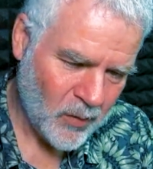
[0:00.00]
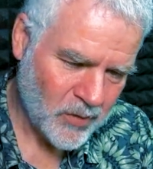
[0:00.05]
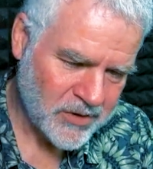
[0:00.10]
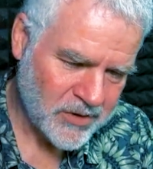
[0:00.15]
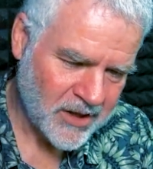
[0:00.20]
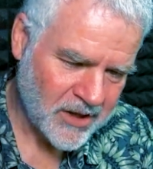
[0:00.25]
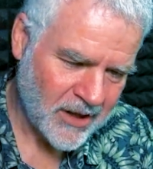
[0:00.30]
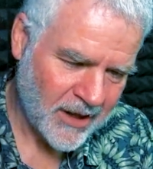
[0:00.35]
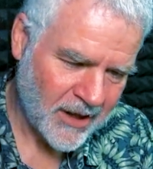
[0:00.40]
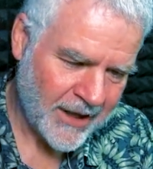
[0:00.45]

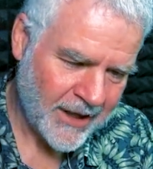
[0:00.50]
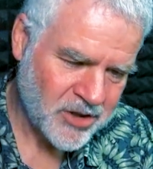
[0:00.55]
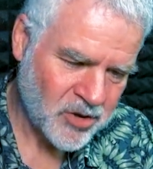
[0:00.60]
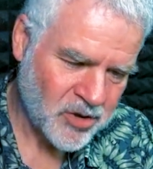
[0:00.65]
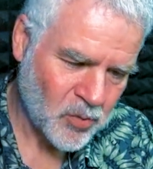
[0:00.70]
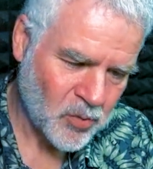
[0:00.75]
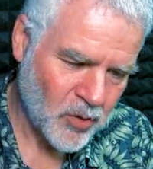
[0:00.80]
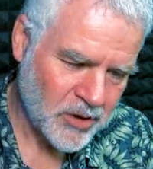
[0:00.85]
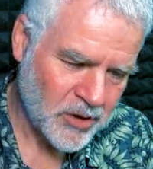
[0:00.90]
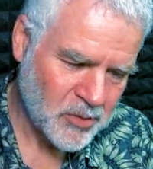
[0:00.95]
was at a
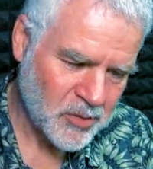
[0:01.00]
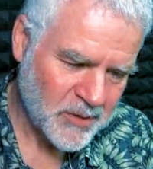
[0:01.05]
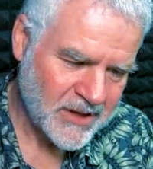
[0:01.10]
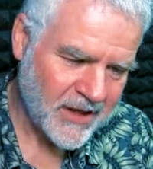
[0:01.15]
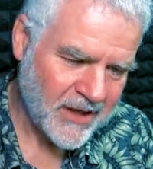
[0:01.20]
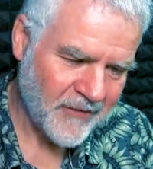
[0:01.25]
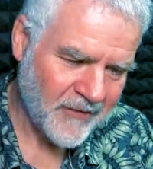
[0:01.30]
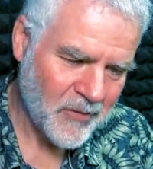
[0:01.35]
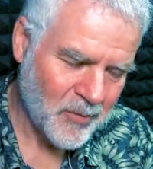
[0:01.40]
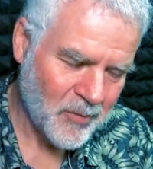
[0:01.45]
lecture which was
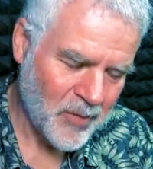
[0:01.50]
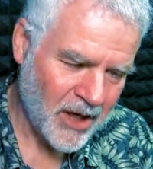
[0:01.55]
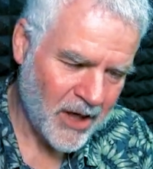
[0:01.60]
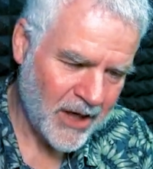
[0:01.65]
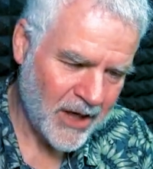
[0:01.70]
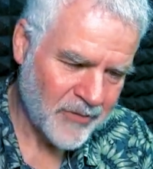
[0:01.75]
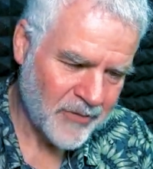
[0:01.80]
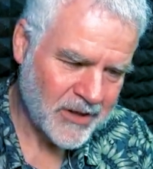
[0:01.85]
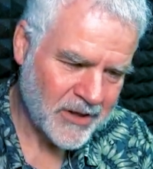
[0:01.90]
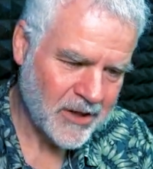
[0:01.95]
given
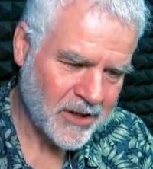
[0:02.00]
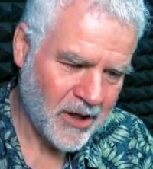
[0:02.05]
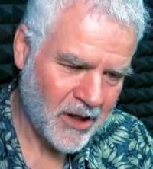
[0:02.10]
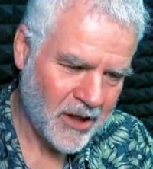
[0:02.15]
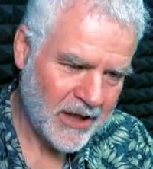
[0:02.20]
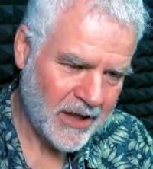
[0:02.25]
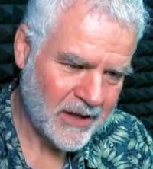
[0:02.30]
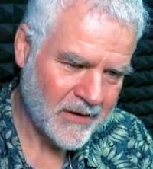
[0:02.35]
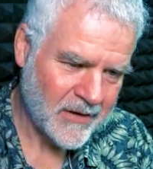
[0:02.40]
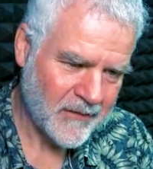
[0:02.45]
by a
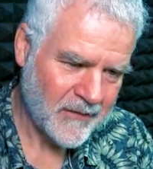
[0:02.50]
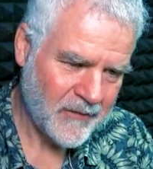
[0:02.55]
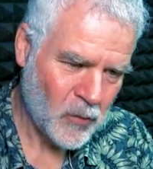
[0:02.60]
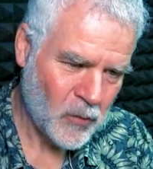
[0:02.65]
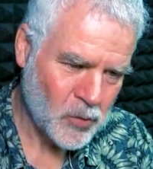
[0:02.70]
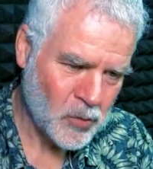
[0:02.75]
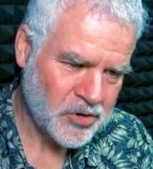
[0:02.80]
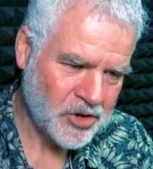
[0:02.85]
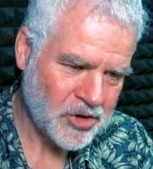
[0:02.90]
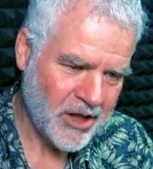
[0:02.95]
retired
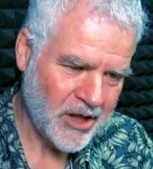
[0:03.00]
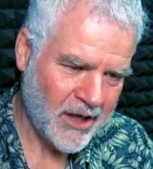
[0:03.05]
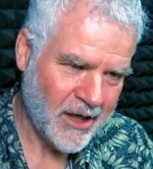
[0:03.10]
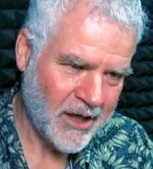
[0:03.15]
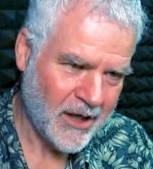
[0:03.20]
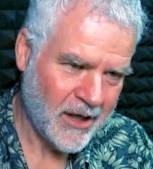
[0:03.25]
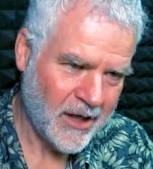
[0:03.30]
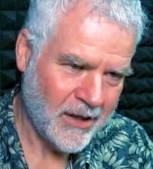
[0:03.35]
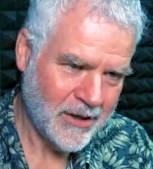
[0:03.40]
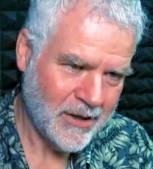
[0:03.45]
four
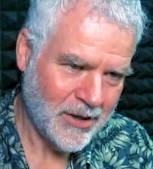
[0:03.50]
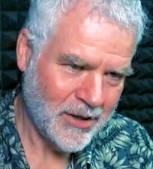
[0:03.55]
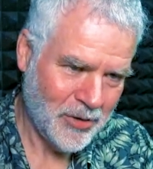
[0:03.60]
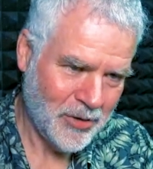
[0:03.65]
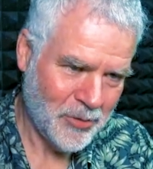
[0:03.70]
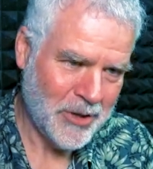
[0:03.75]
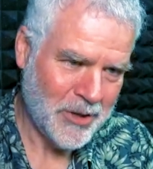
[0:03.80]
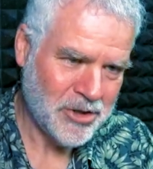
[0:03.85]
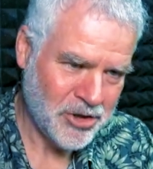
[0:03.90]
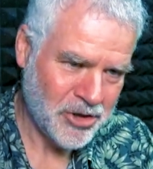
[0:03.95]
star
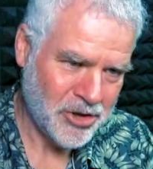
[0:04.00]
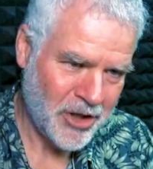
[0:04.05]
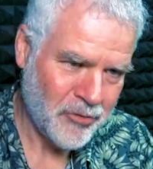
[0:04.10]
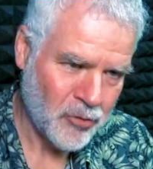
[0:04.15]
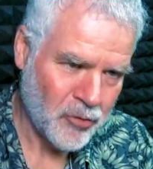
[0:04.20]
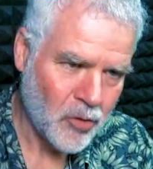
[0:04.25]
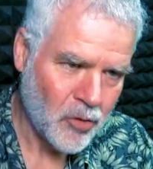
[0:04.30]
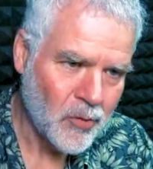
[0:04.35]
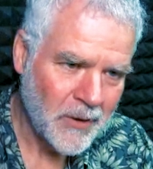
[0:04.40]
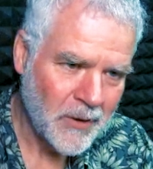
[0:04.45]
U.S.
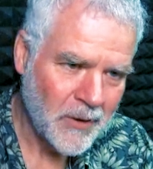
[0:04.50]
general,